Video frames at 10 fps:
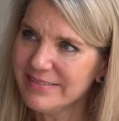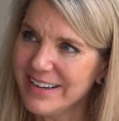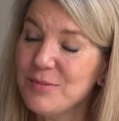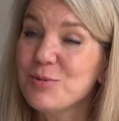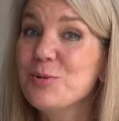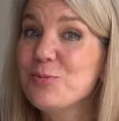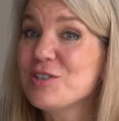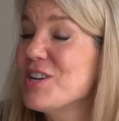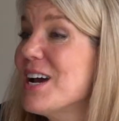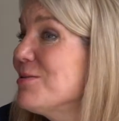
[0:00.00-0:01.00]
and
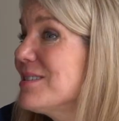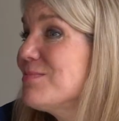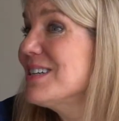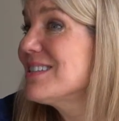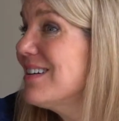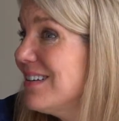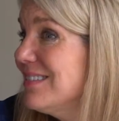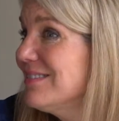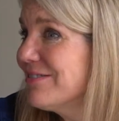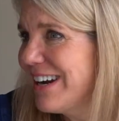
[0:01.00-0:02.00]
which now is my
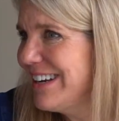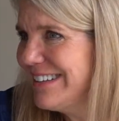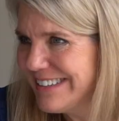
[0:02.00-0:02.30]
son, right?